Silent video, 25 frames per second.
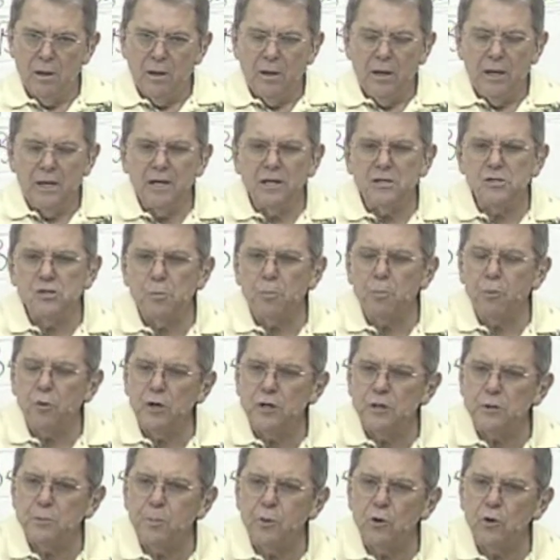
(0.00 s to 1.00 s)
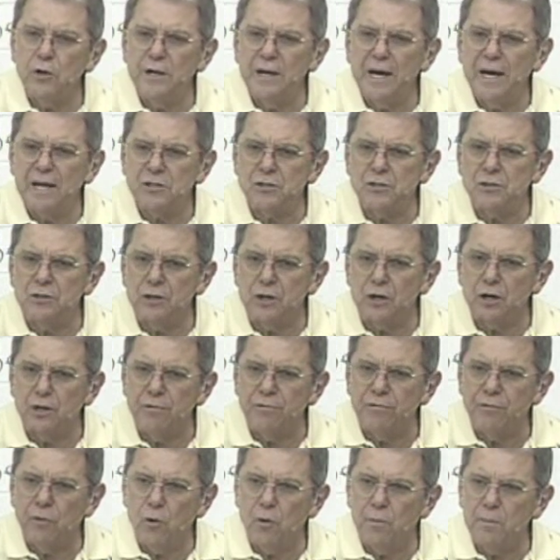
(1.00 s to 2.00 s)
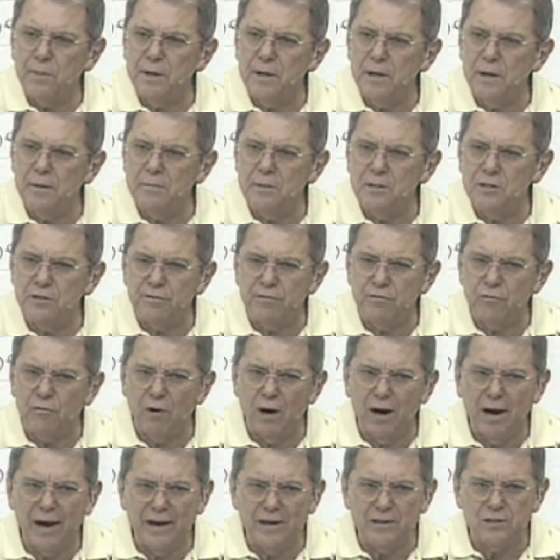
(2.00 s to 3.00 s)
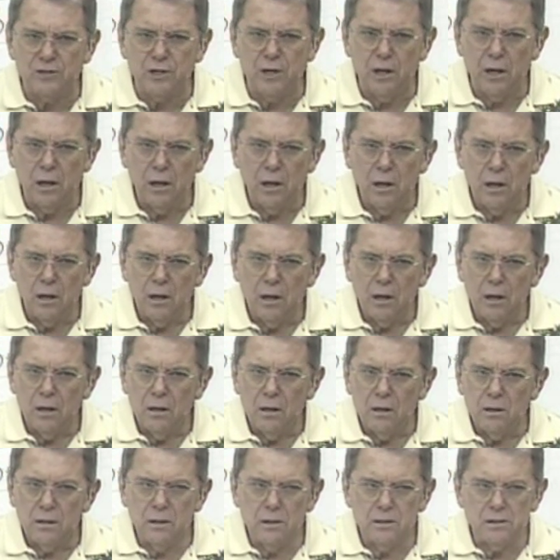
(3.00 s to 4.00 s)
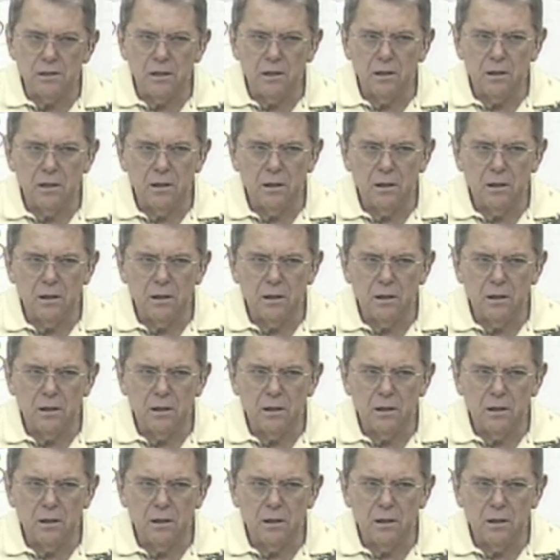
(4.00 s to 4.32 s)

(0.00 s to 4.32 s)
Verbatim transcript: He doesn't preach predestined to conform to the image of Christ, does he?